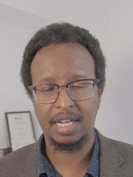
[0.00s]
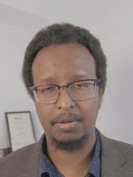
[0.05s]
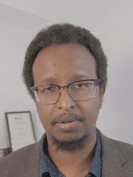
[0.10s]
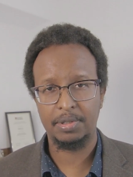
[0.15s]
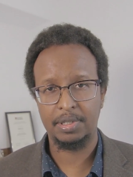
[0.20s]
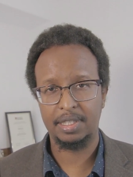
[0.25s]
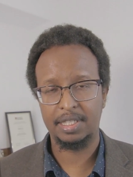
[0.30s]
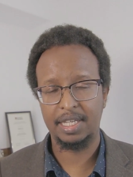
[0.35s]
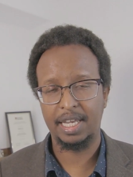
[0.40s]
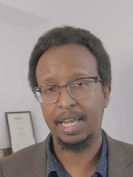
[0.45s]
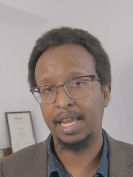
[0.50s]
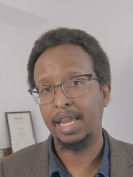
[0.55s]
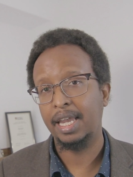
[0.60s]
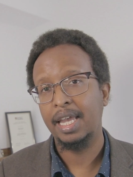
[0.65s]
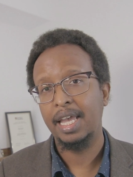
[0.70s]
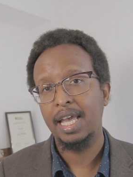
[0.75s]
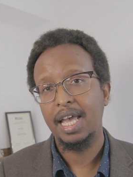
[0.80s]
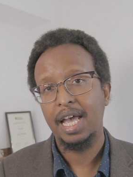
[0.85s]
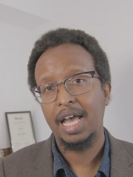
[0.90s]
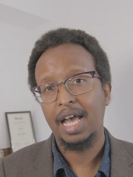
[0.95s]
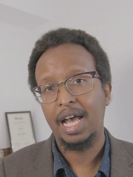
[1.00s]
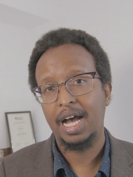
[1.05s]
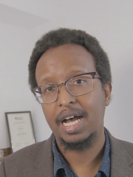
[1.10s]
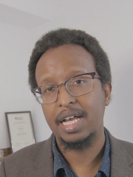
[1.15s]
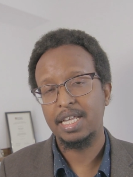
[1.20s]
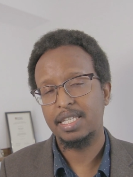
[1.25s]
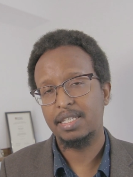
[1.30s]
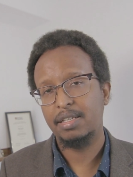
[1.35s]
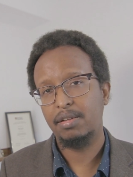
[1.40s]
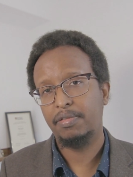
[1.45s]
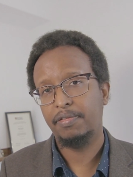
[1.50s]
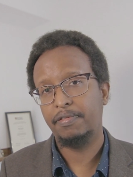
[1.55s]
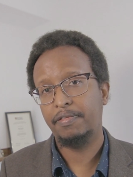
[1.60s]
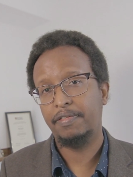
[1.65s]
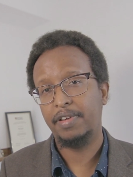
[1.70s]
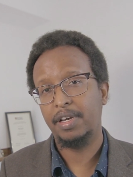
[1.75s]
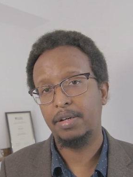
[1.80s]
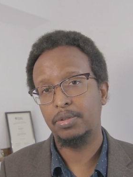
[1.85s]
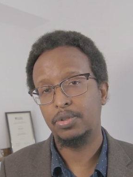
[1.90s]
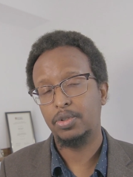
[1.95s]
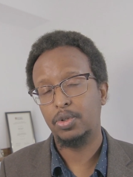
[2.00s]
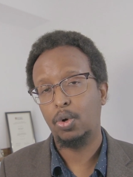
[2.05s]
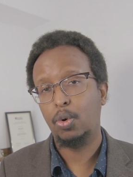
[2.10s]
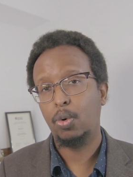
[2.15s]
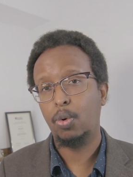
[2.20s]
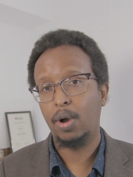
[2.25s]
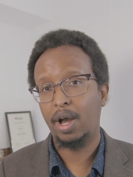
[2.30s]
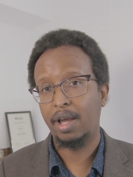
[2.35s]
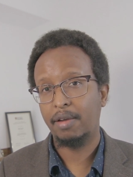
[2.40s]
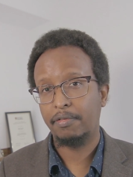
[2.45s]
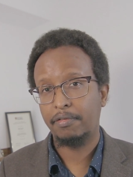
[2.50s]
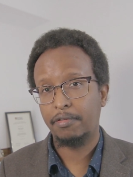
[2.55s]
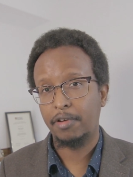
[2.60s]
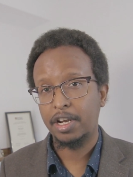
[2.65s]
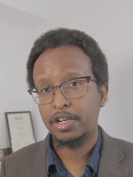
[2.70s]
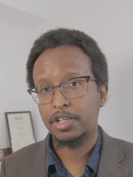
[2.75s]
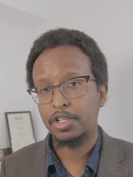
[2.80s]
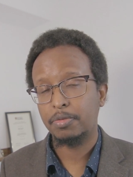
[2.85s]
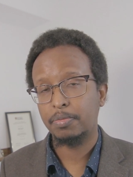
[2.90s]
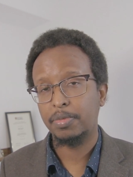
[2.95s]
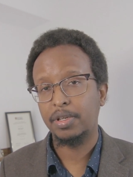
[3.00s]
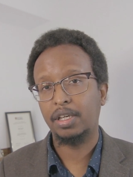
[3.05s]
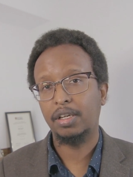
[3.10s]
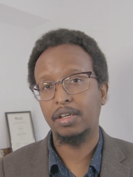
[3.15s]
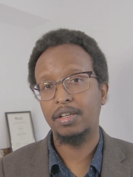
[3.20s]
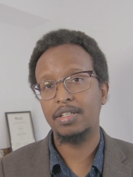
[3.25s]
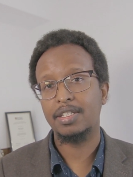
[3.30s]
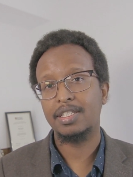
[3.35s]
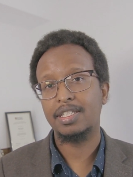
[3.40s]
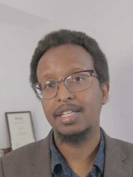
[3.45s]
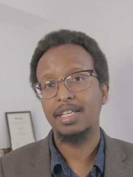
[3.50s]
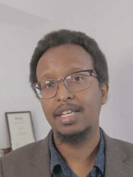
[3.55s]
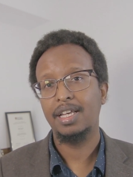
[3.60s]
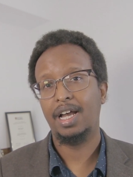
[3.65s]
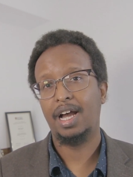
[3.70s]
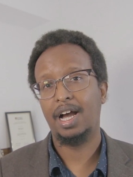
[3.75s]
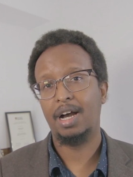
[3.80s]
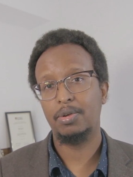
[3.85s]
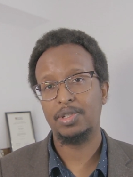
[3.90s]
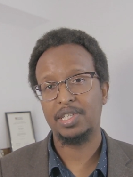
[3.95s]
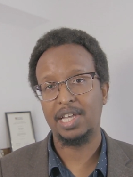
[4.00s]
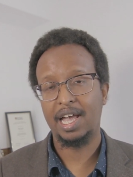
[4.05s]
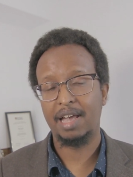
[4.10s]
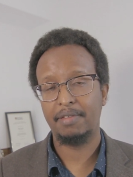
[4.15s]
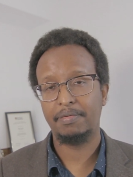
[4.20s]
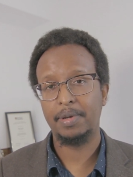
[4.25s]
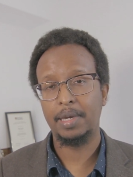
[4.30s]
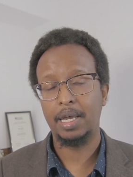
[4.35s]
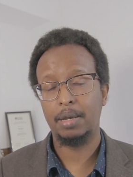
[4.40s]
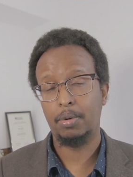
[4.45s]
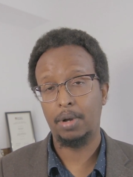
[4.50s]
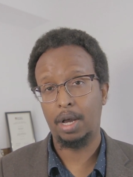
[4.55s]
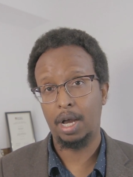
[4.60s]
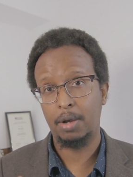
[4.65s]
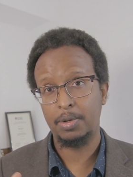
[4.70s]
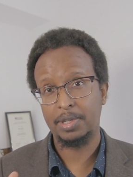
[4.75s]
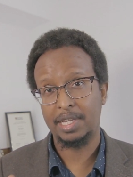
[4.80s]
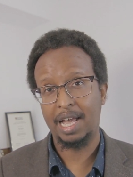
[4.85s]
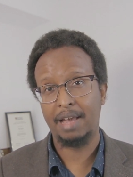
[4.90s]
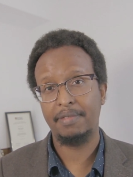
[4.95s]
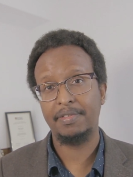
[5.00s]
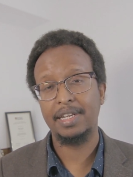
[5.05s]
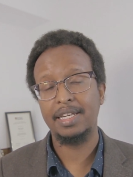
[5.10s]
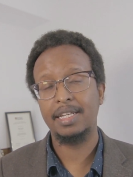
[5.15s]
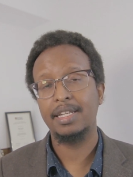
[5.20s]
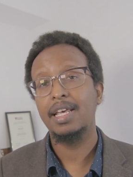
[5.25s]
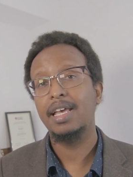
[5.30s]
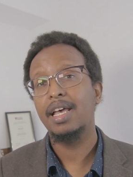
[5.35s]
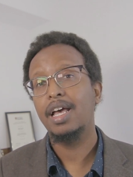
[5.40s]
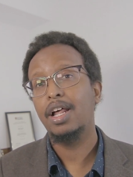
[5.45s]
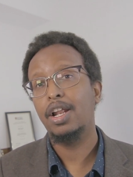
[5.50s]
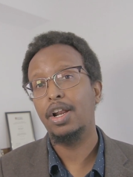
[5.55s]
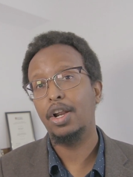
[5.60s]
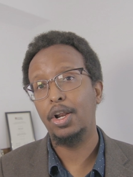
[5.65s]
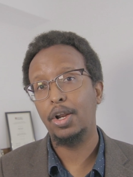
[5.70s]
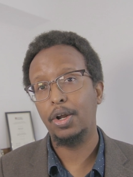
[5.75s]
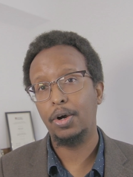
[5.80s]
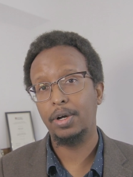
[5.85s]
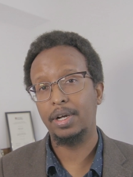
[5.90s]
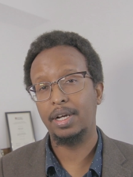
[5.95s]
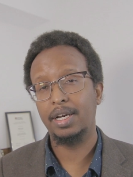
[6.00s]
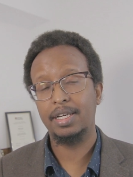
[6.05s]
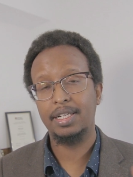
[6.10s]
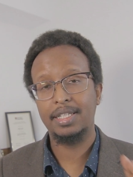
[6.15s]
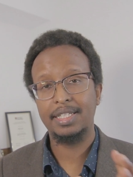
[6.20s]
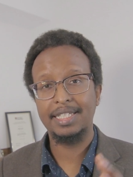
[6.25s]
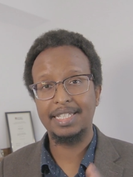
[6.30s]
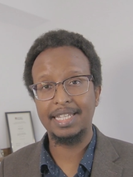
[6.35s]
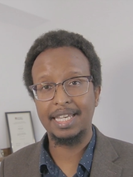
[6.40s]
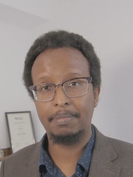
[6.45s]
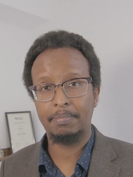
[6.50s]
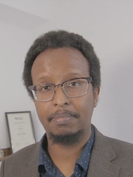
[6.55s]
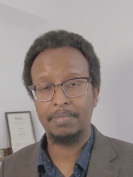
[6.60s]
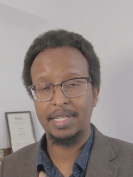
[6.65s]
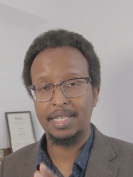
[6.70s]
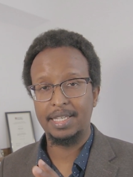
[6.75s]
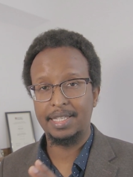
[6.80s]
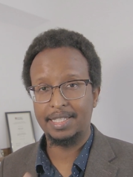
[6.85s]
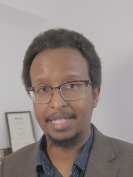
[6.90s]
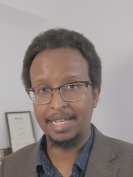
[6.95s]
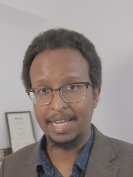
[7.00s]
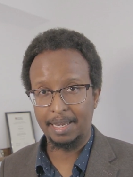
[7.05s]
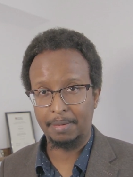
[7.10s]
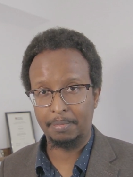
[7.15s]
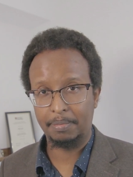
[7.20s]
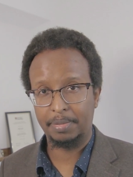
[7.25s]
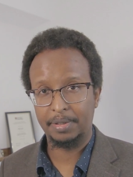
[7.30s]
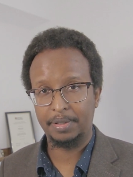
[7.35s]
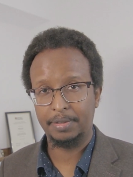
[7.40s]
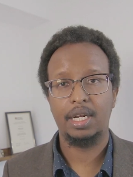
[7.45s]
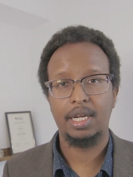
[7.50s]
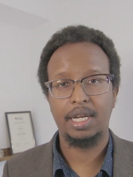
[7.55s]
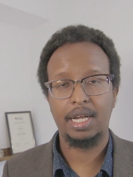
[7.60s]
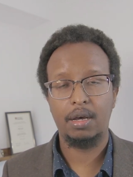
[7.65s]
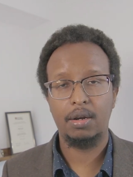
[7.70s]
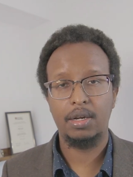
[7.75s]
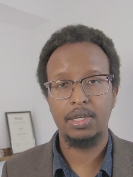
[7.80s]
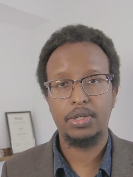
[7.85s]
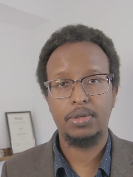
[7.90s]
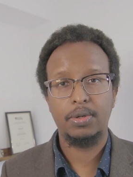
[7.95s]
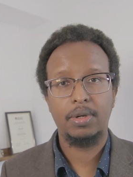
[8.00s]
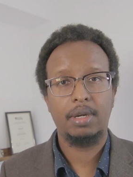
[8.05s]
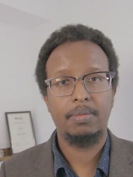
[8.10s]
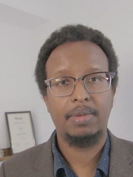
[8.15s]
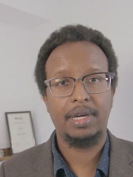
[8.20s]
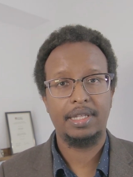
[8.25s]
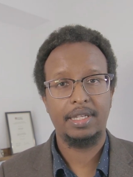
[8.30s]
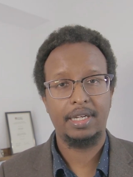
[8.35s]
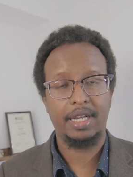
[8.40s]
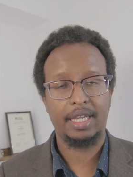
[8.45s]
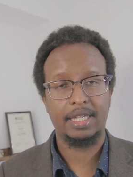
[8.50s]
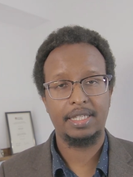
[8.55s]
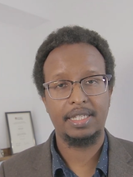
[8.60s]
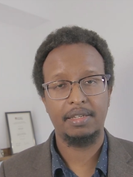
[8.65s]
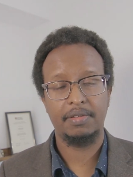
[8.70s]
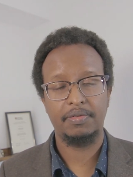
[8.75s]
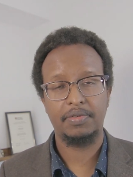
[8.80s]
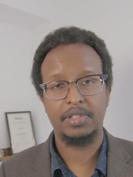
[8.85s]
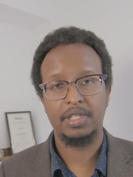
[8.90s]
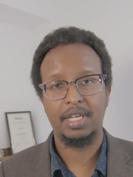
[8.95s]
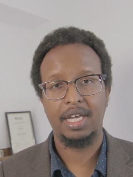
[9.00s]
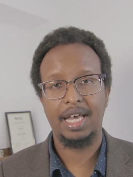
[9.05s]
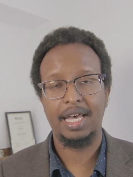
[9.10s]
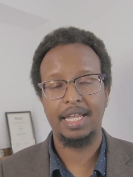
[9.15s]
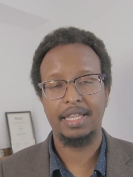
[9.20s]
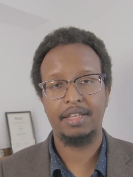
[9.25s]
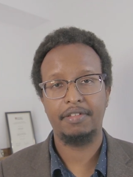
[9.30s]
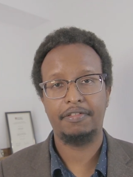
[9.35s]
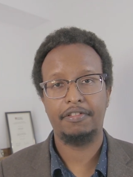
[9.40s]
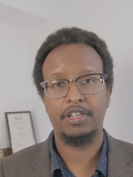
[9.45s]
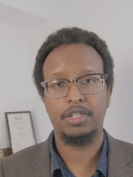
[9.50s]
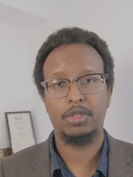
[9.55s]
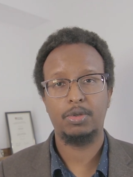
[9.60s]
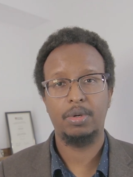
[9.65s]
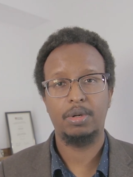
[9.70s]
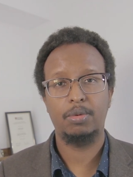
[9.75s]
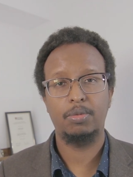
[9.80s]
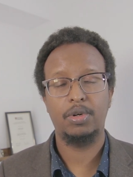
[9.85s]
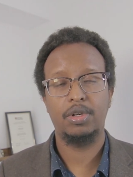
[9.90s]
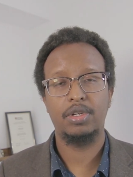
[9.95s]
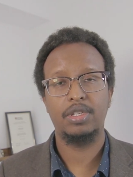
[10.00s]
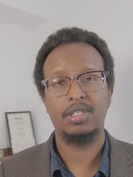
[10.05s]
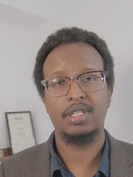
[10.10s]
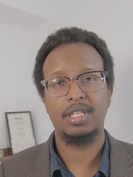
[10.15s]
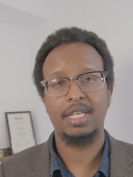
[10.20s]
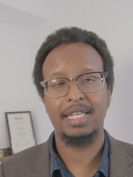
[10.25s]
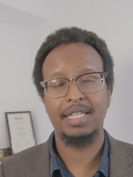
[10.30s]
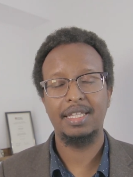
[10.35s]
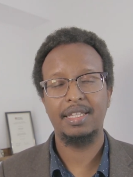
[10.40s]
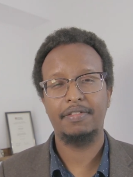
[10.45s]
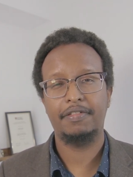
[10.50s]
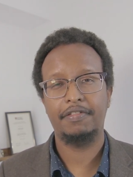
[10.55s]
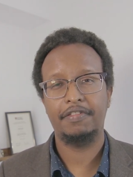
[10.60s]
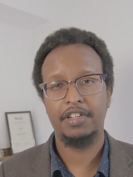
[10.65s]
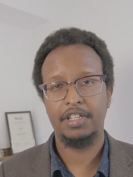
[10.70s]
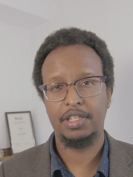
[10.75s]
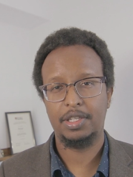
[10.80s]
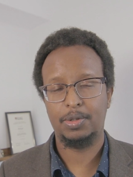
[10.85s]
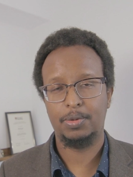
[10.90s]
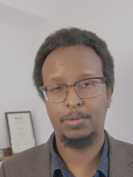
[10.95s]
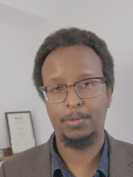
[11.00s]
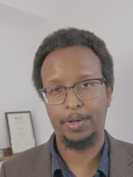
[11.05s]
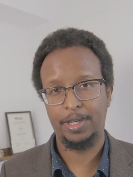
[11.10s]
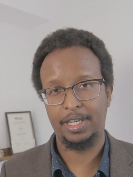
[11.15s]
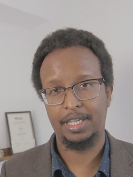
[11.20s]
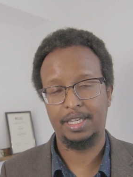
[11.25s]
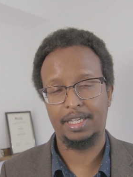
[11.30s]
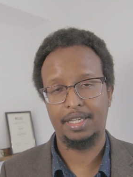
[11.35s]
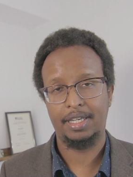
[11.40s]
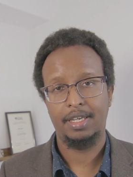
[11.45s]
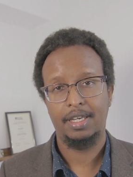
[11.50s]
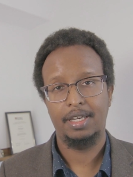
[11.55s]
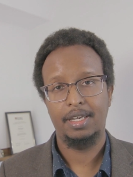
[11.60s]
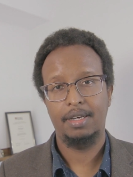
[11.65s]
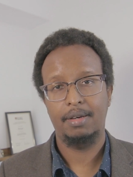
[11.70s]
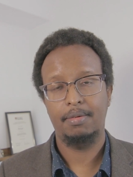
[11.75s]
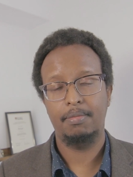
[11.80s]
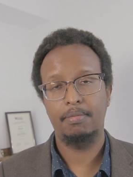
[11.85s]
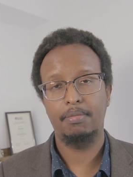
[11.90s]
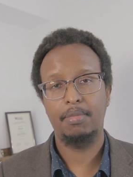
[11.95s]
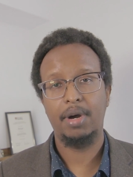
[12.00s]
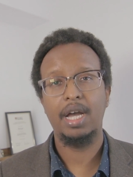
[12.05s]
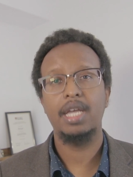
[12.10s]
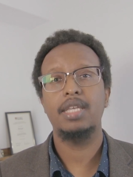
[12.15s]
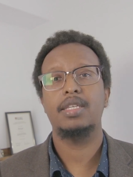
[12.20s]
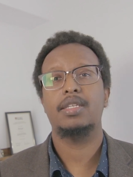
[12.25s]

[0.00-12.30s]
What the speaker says: hours a day, I still felt quite fresh because I was having longer deep sleep. Now let's talk about the negatives. And the first one was, in the first week, my